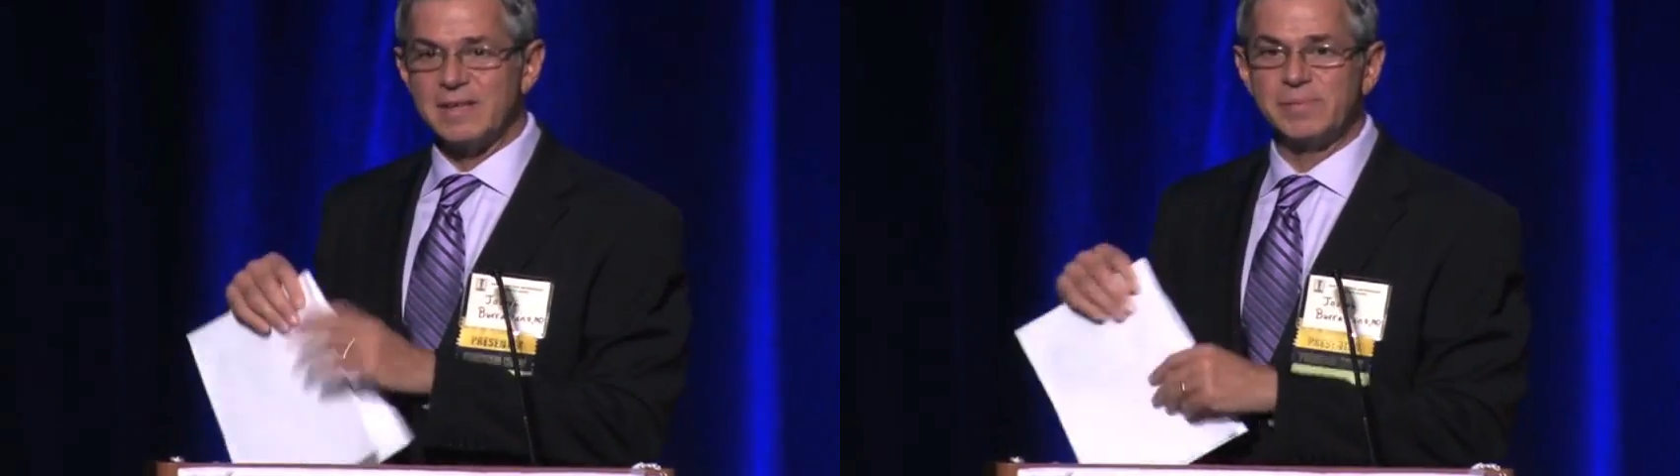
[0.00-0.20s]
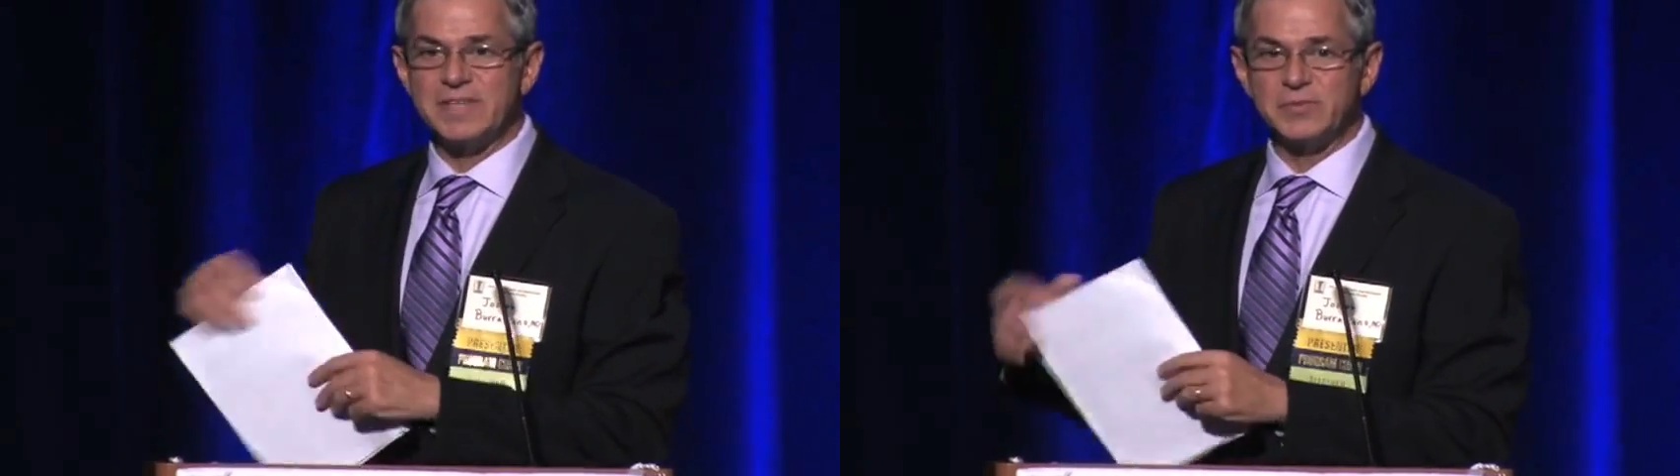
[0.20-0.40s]

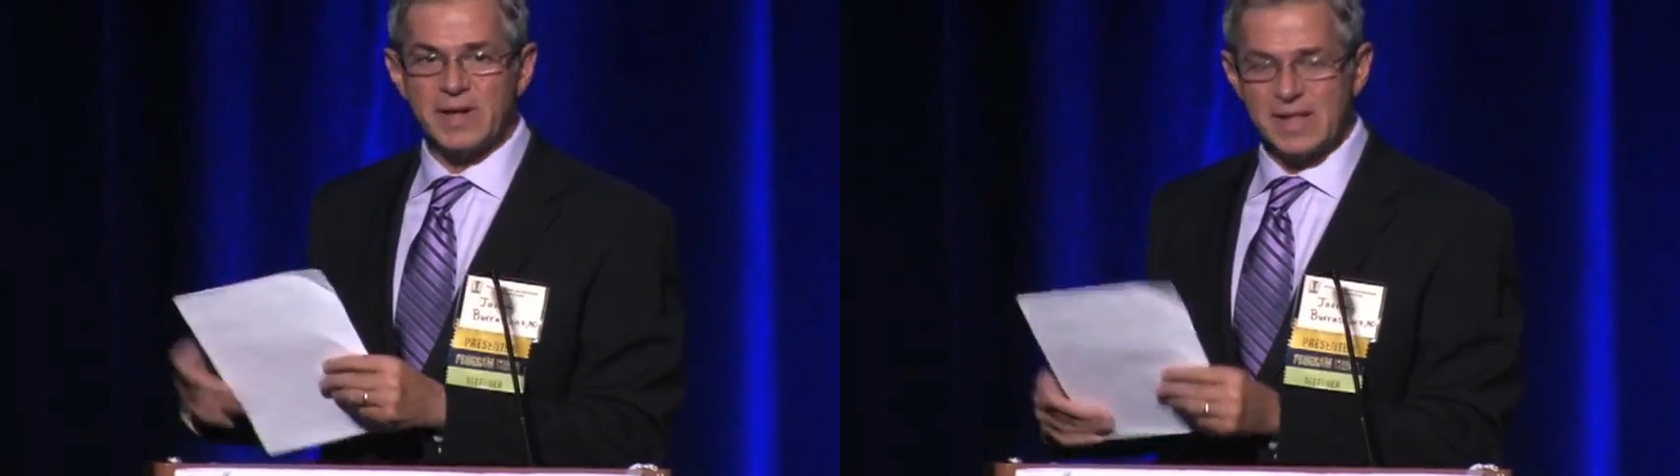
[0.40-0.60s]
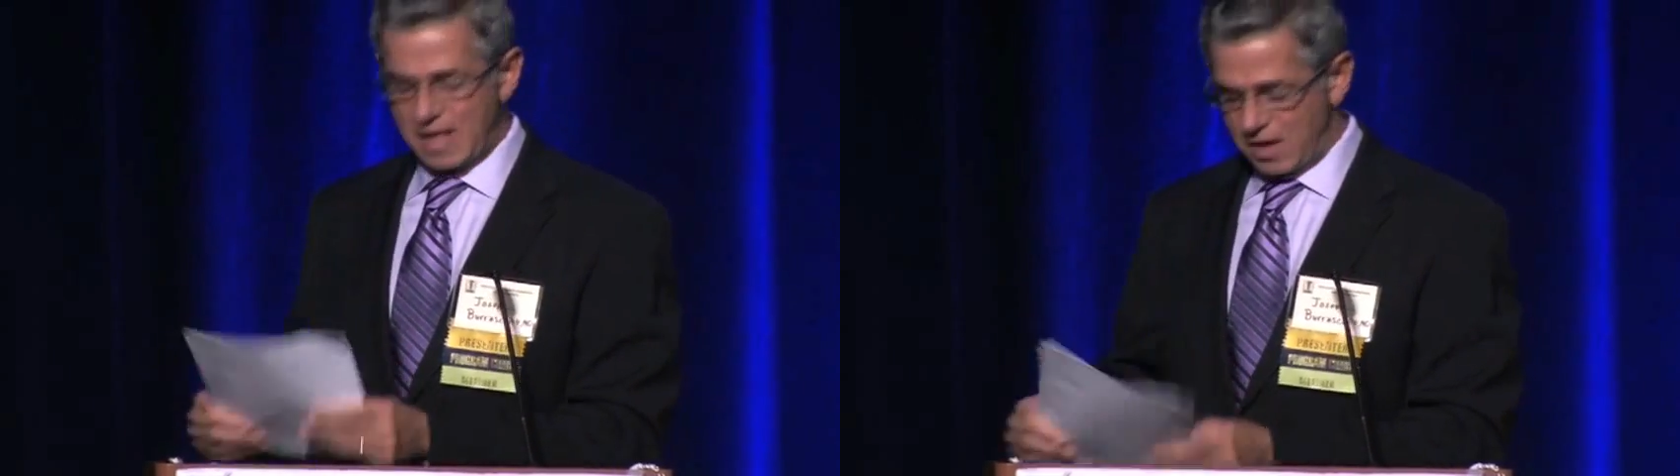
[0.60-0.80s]
please
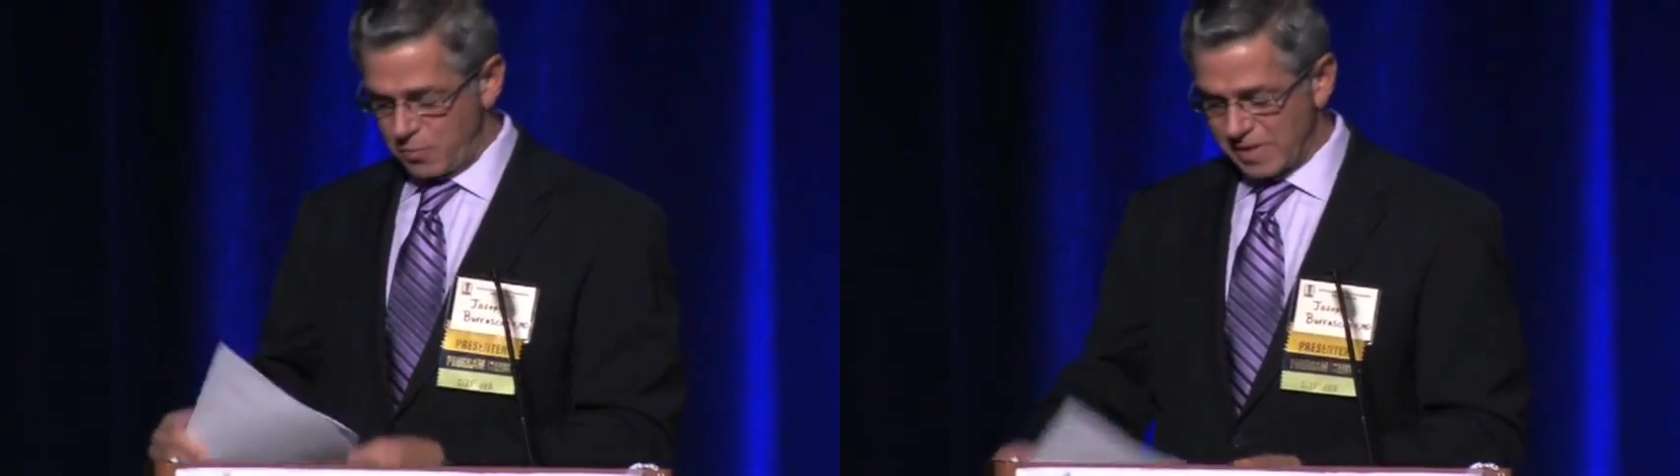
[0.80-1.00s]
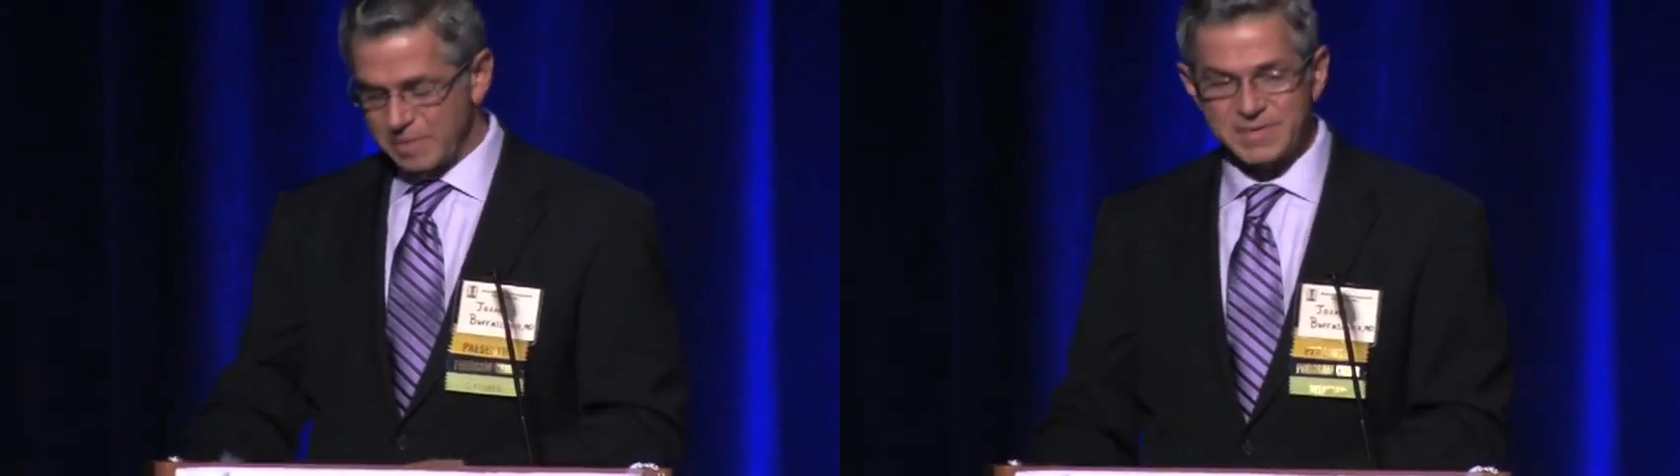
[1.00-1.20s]

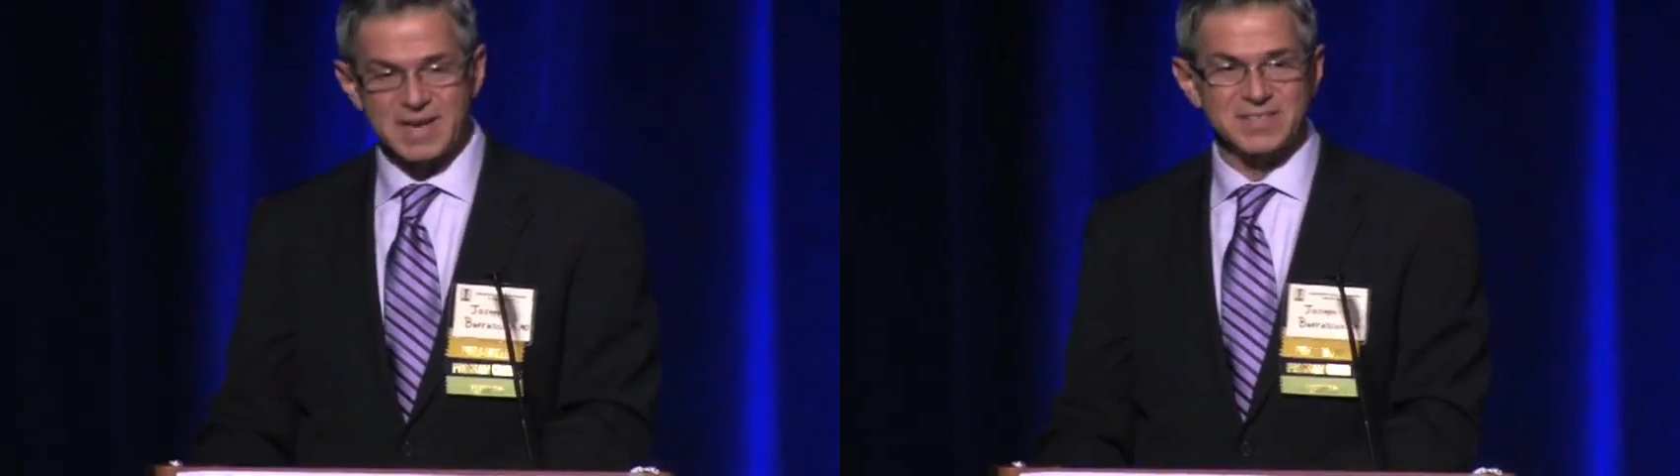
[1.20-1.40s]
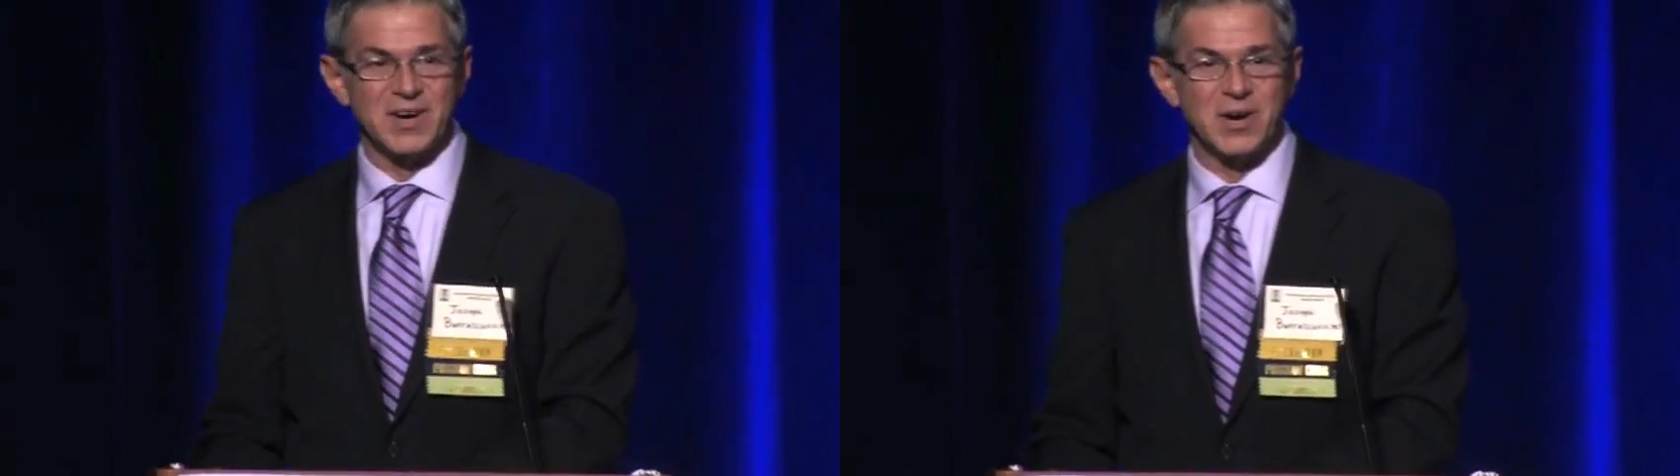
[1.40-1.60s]
welcome
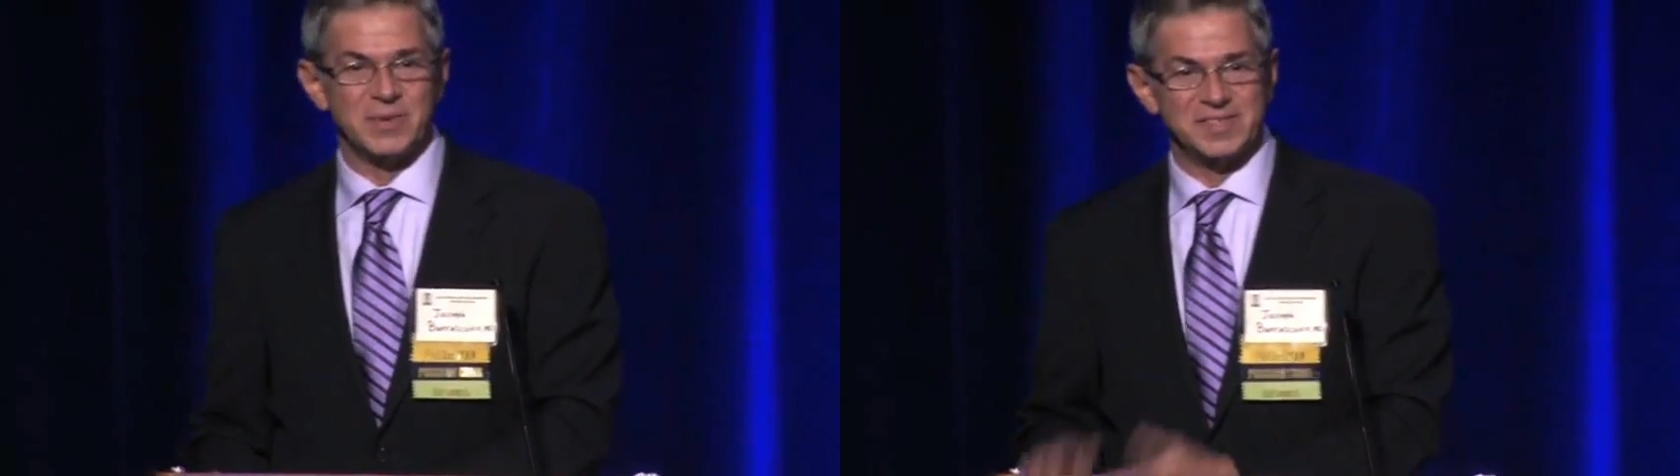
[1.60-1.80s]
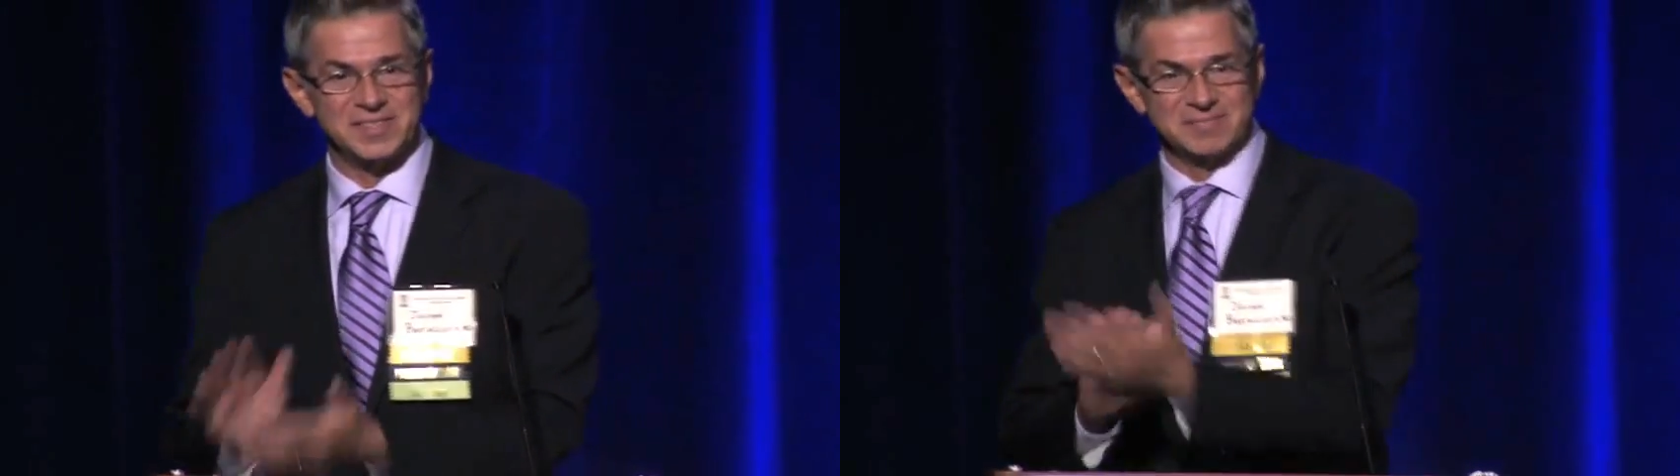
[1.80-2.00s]
Dr.
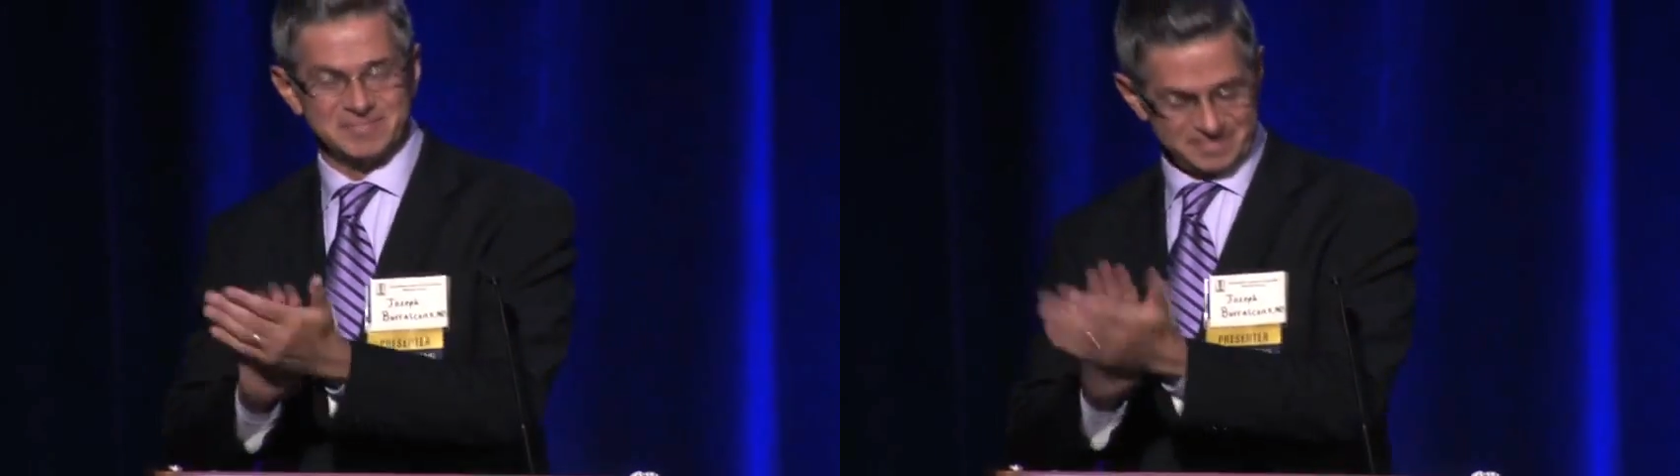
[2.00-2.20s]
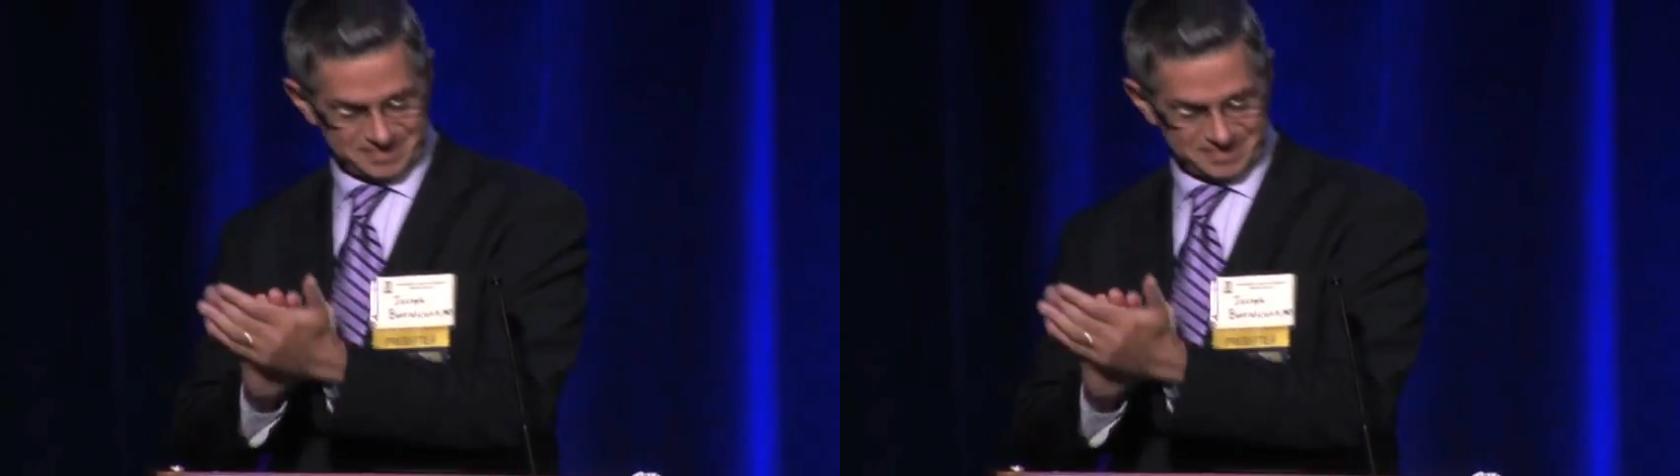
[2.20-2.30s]
Horowitz.